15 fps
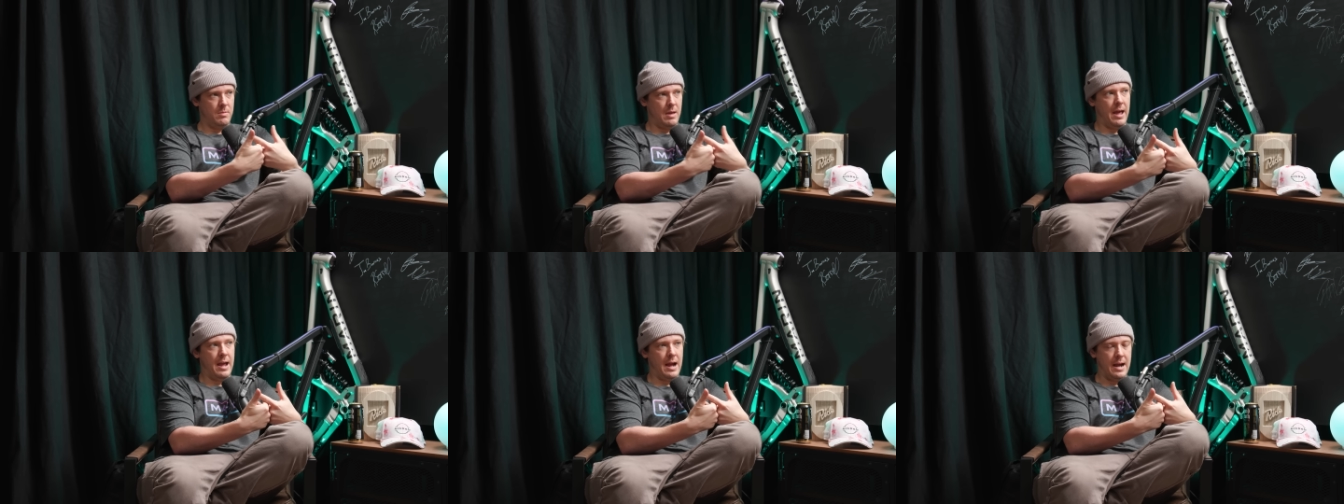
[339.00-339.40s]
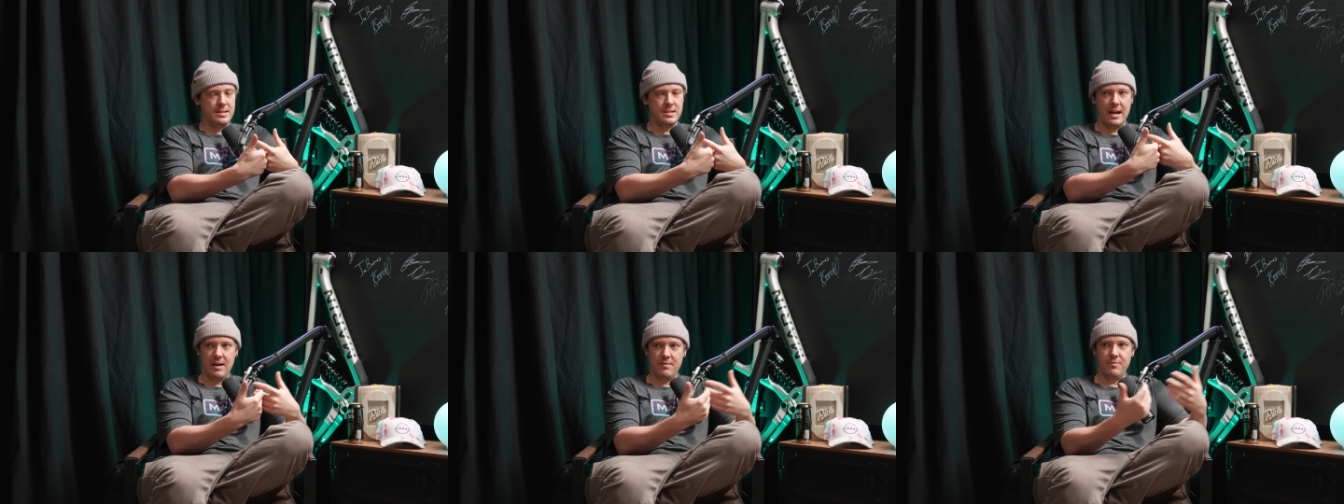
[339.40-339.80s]
AI
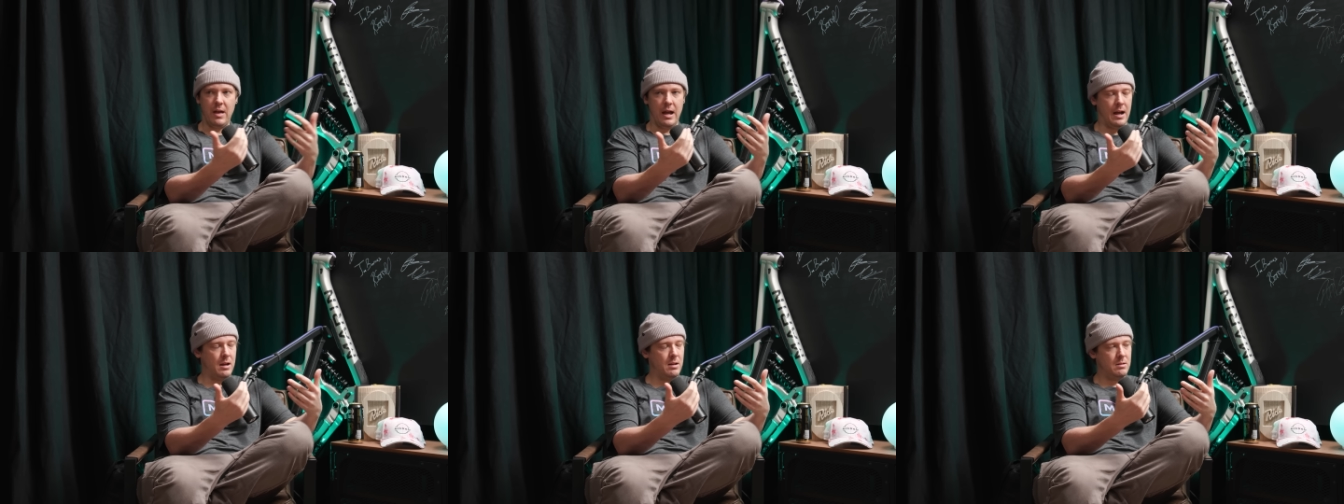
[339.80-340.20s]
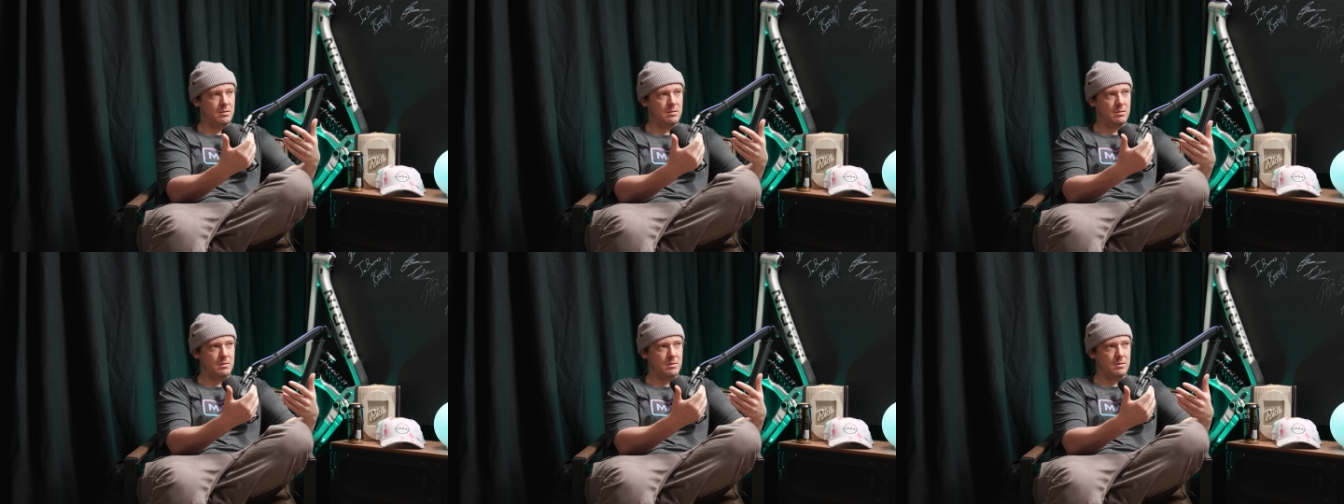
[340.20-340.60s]
to have that
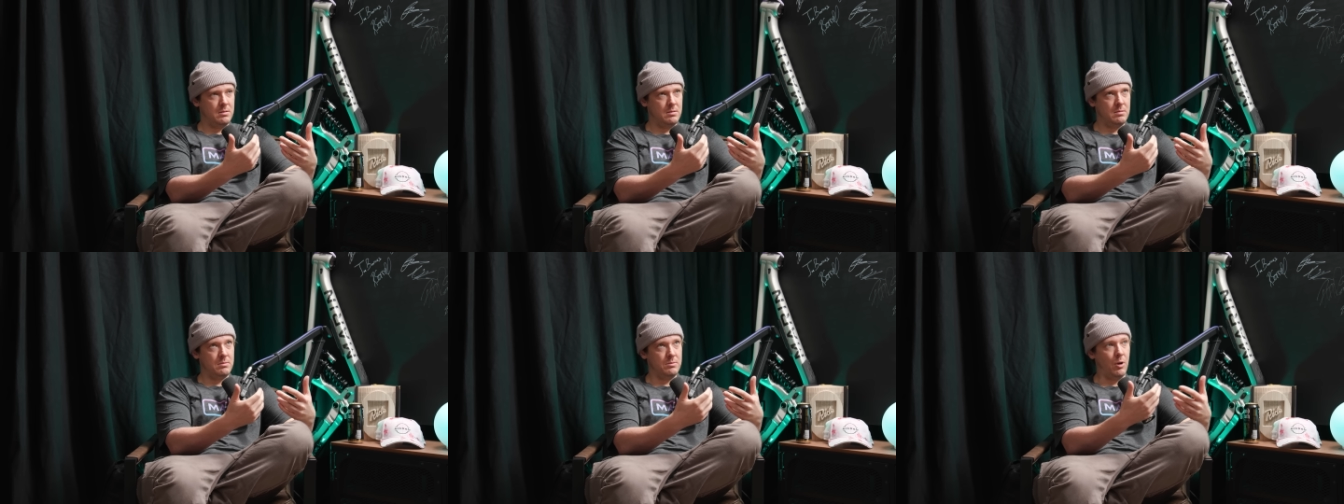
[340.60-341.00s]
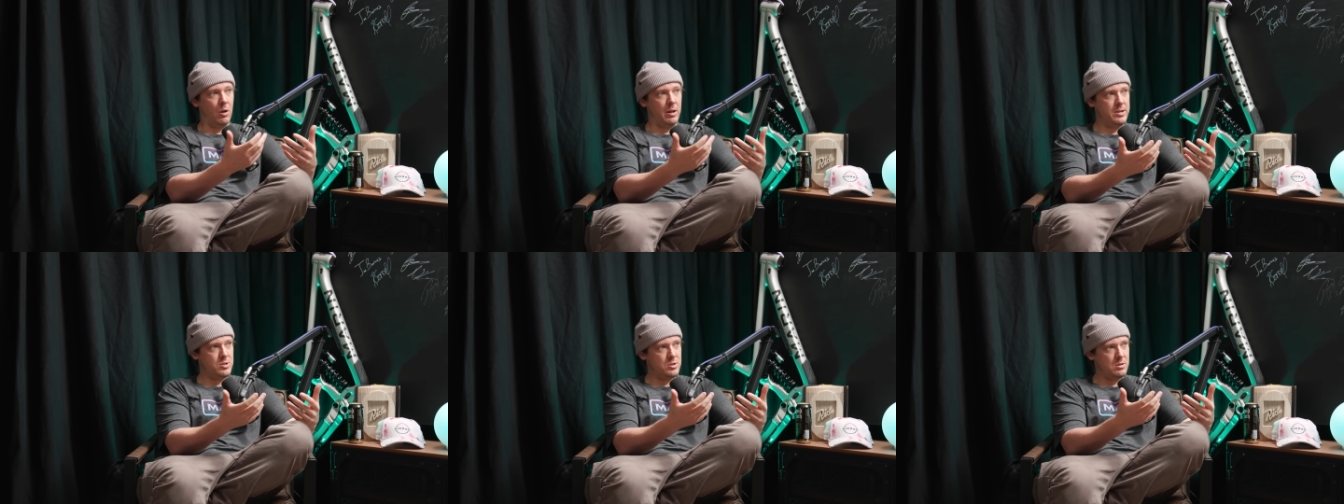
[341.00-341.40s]

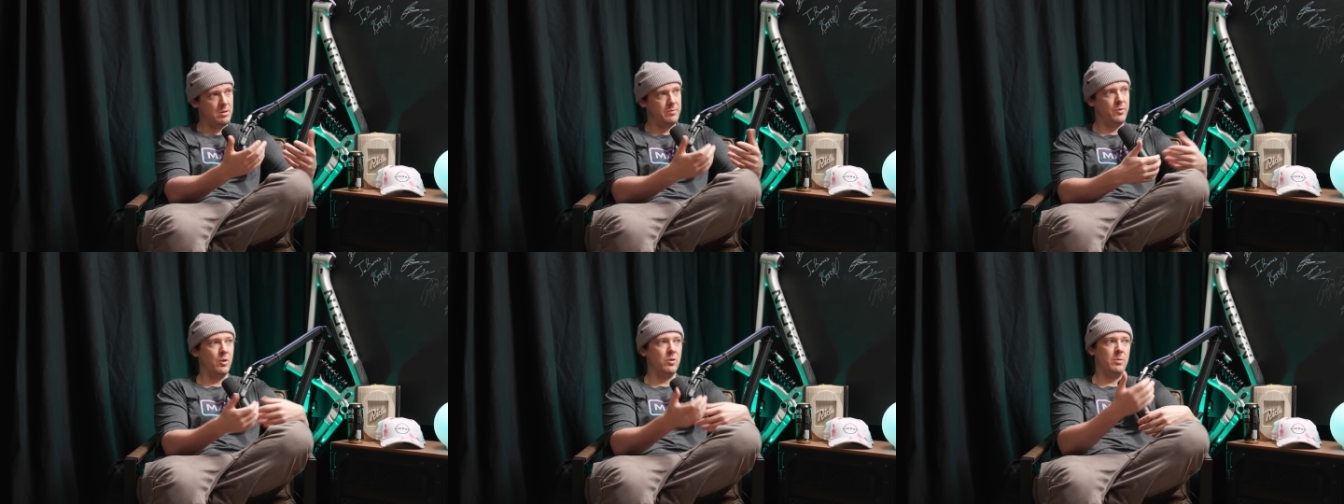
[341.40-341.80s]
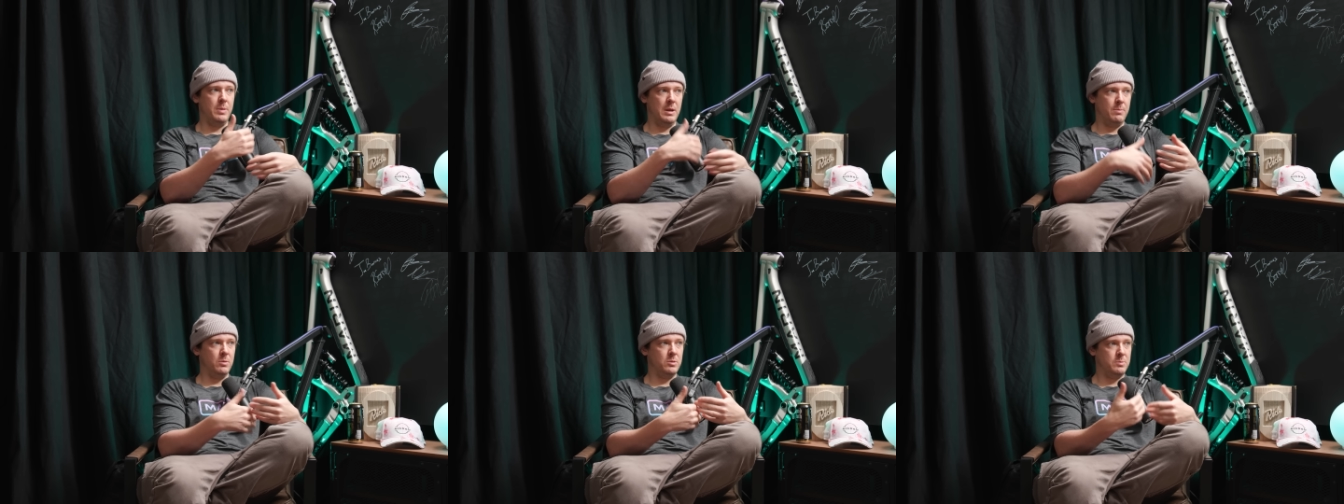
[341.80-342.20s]
knowledge and for other
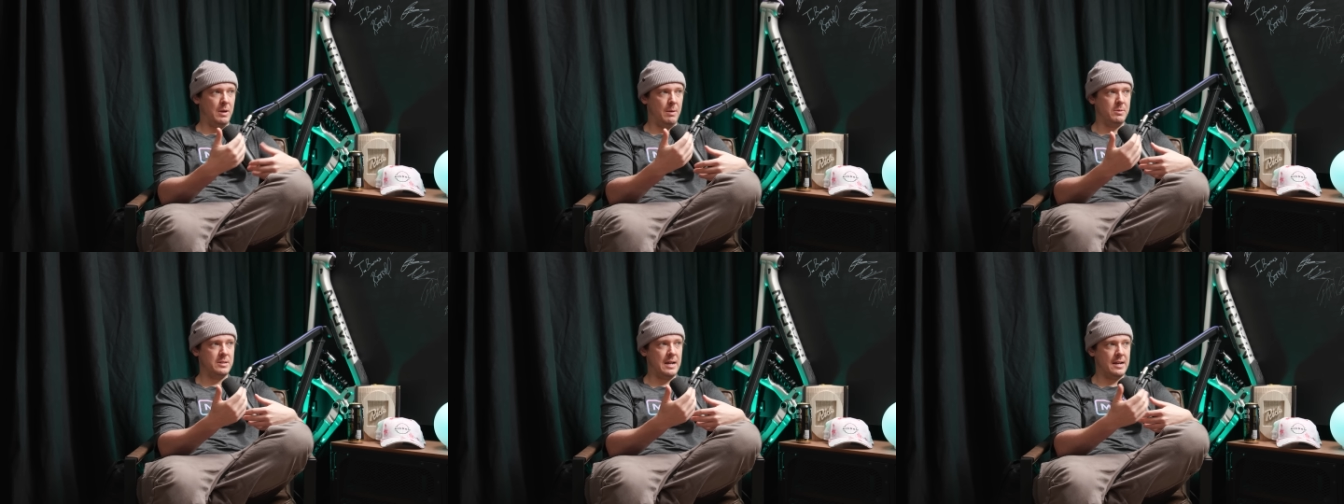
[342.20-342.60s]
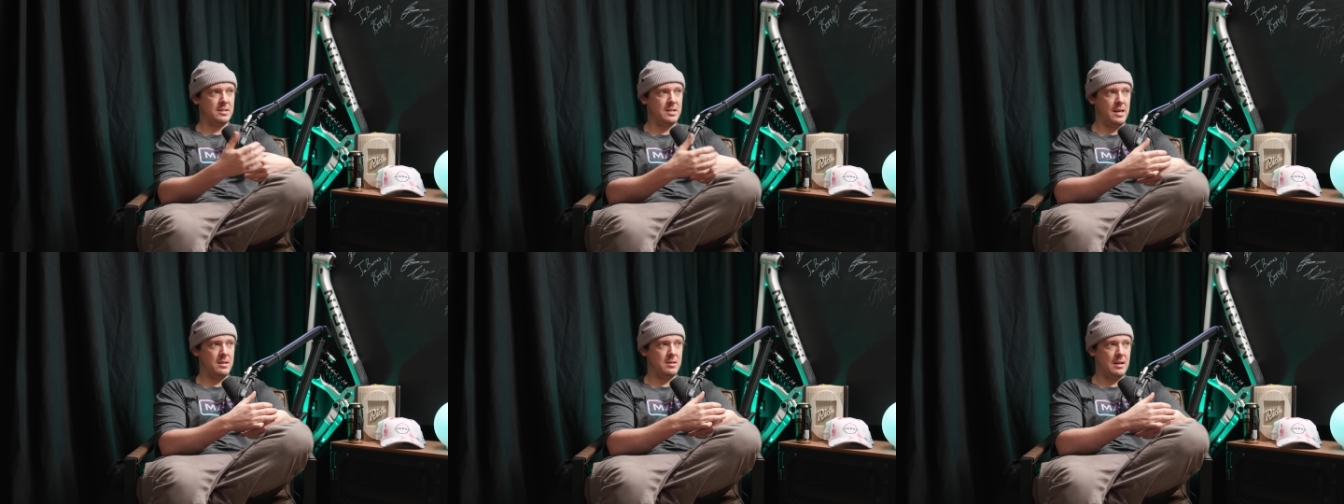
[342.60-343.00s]
people to be able to
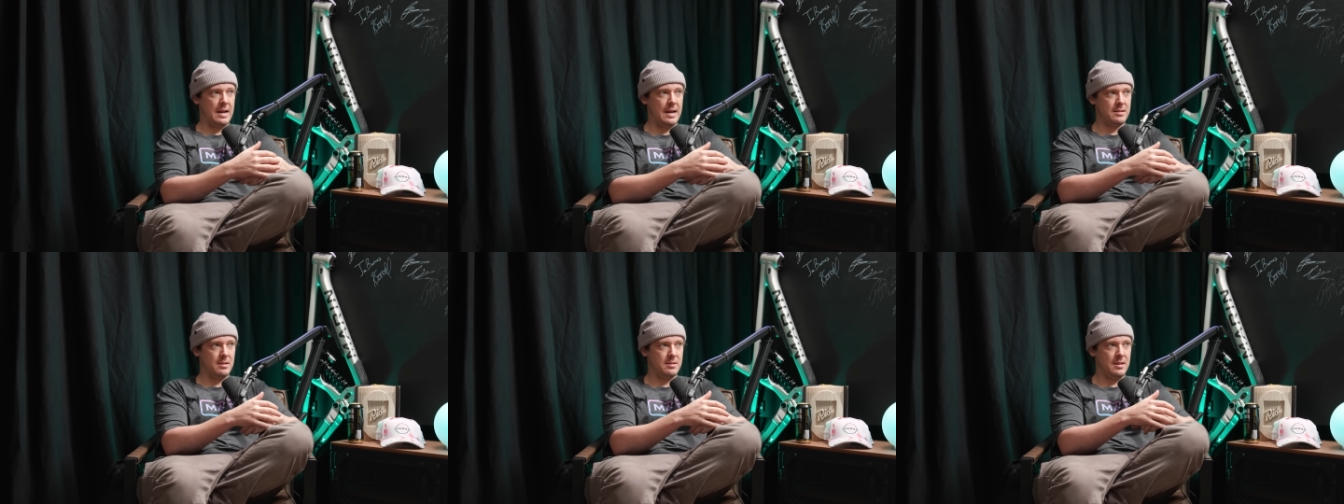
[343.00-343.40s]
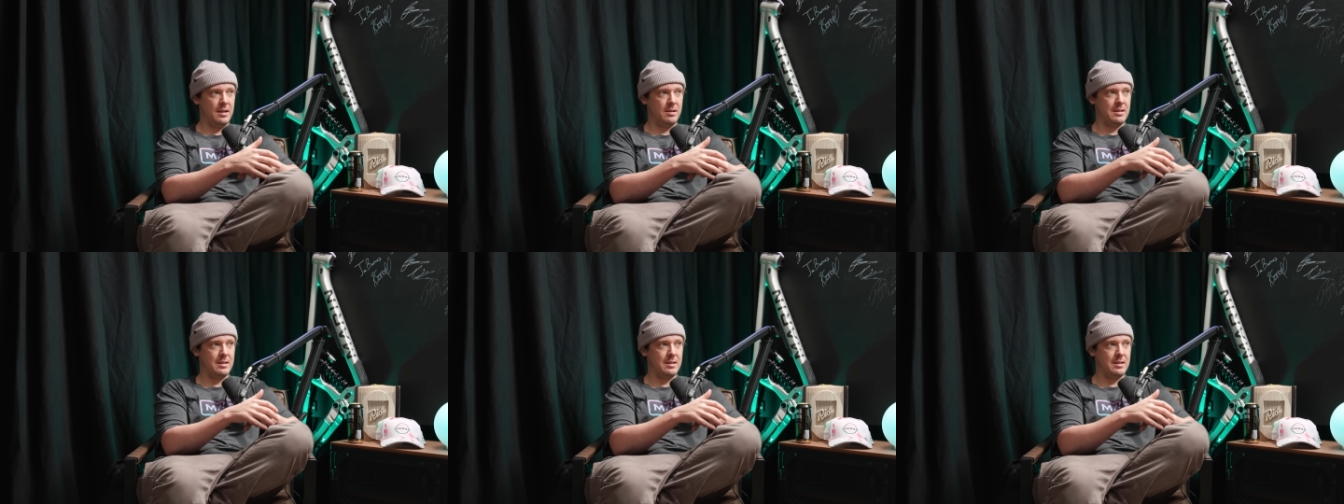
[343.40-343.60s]
access it.